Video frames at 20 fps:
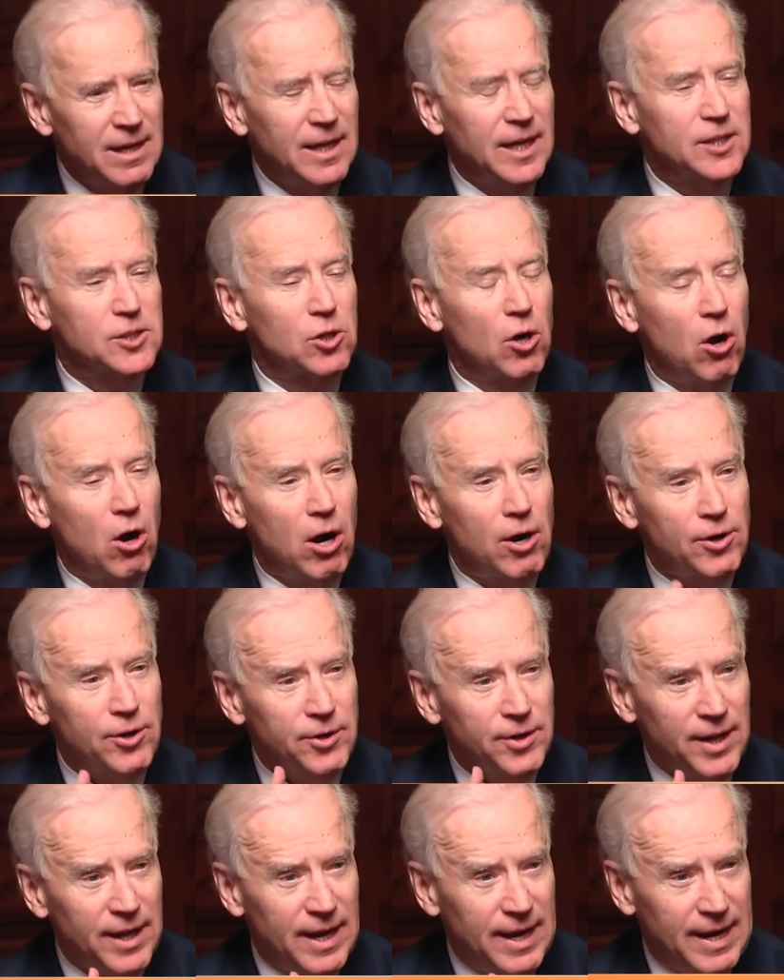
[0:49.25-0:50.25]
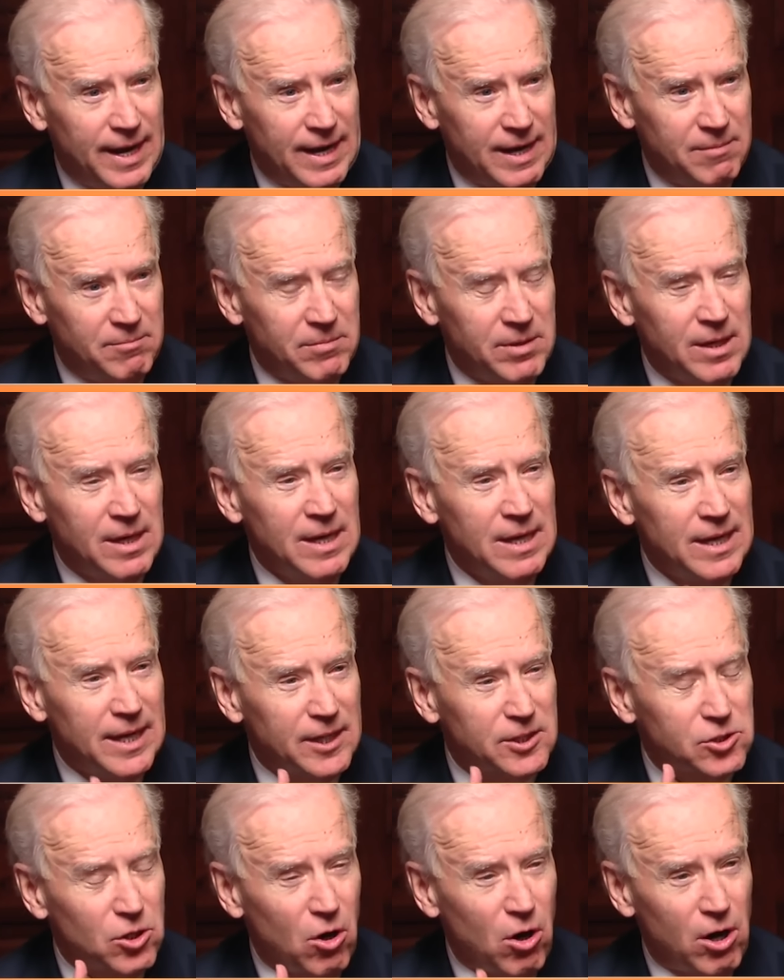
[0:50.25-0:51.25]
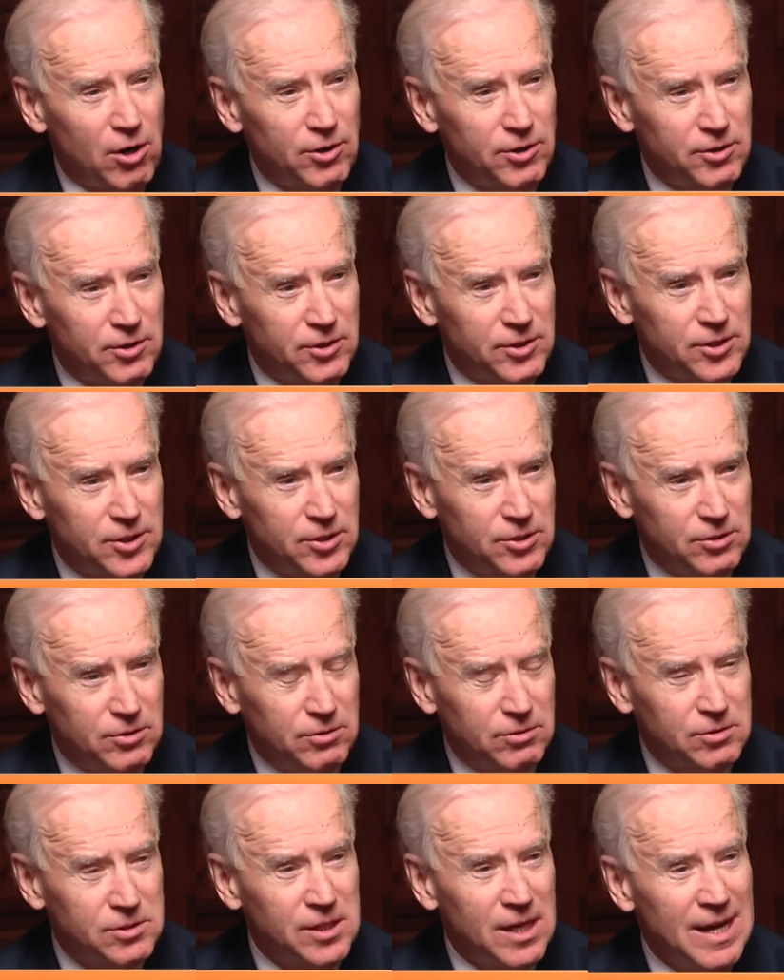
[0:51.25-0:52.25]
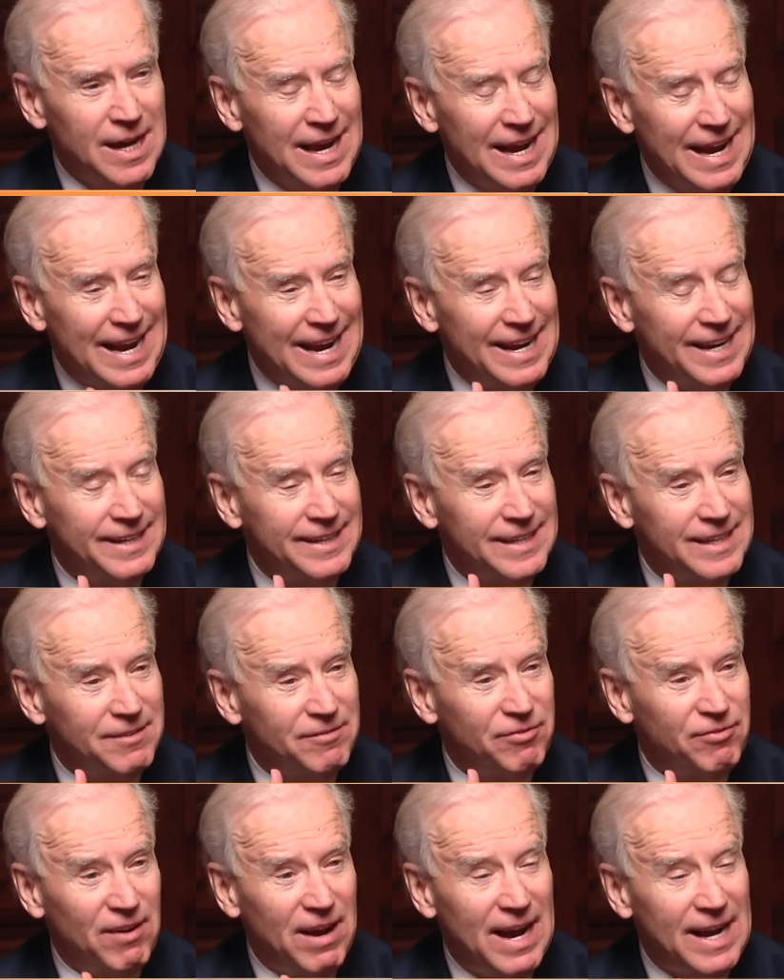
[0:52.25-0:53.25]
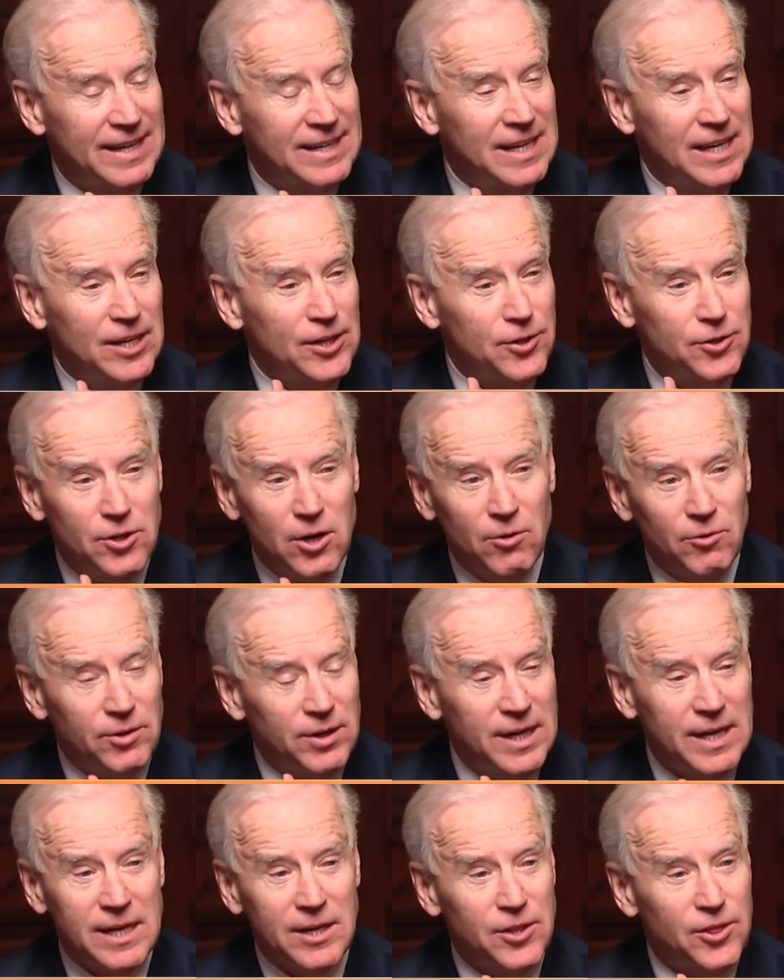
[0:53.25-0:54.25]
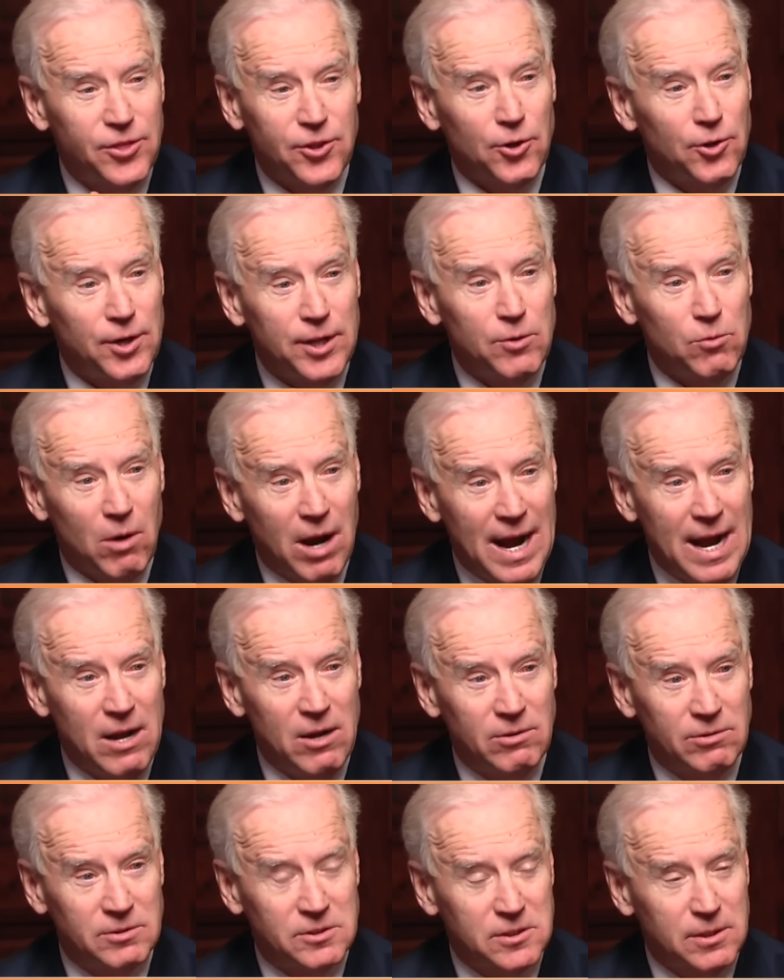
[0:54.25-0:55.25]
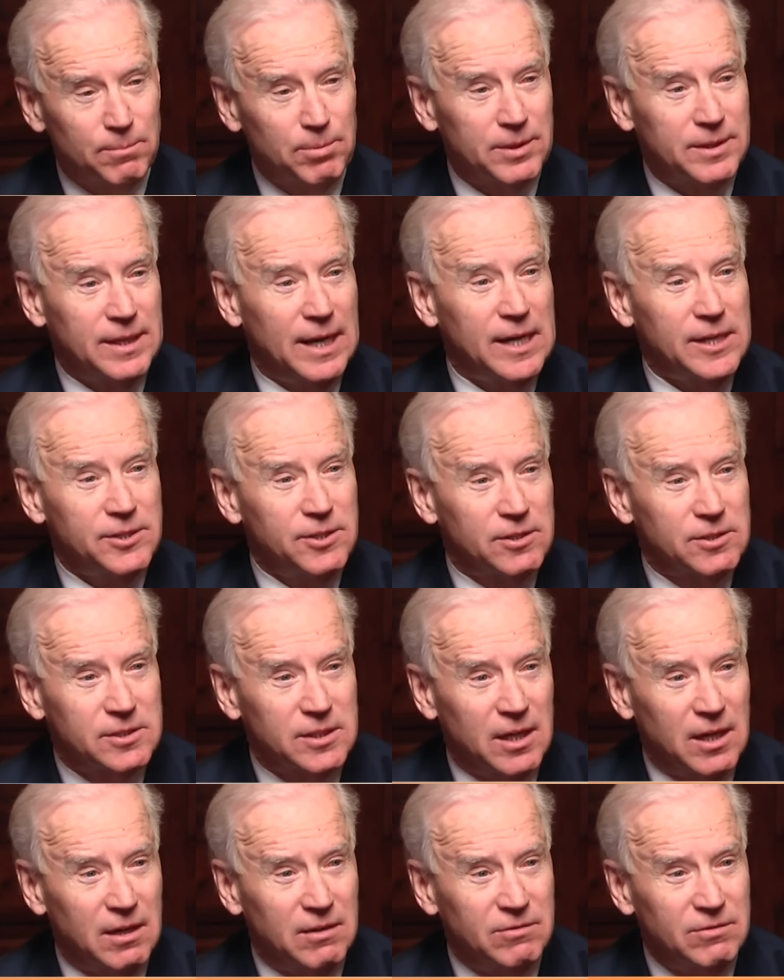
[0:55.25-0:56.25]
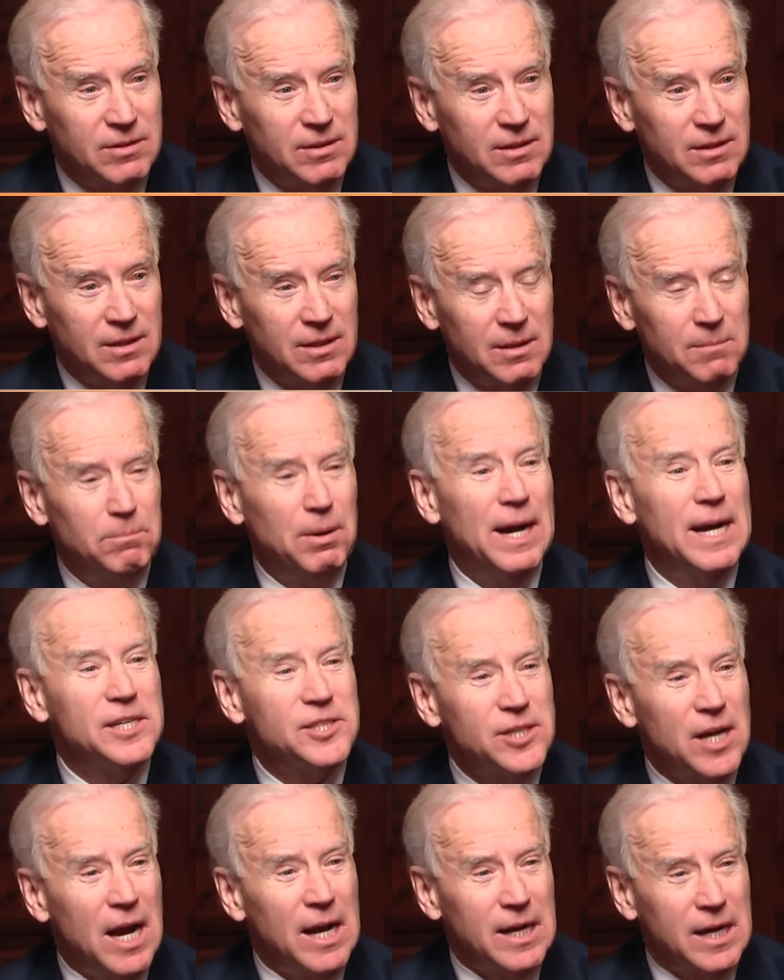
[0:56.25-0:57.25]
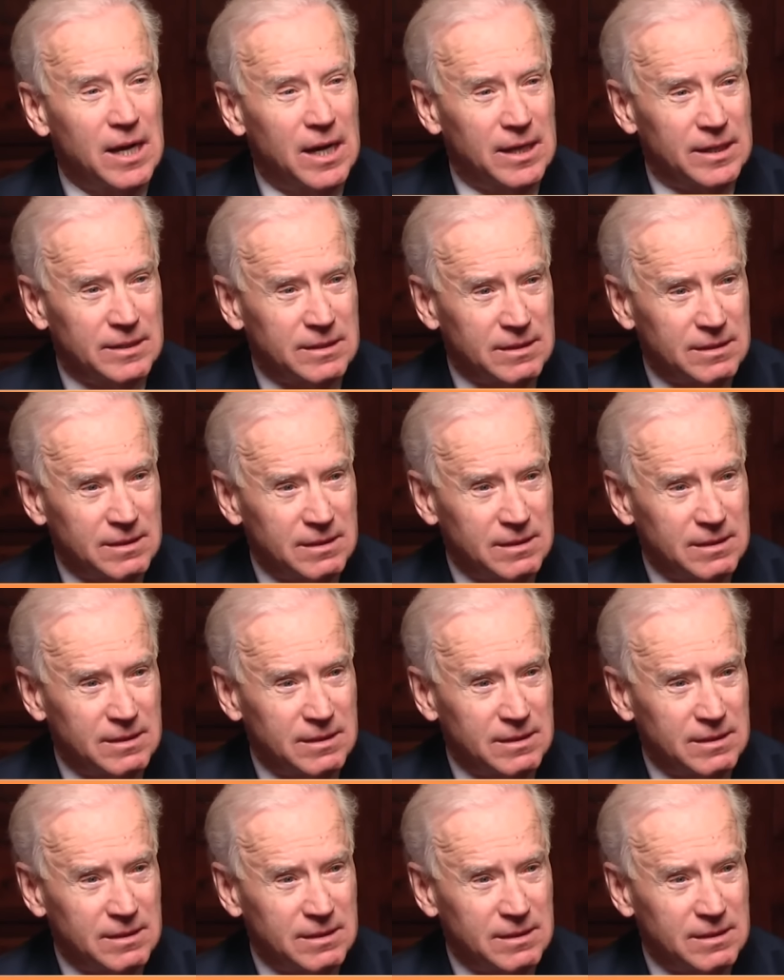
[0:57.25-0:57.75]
It's harder to aim, it's harder to use, and in fact, you don't need 30 rounds to protect yourself. Buy a shotgun.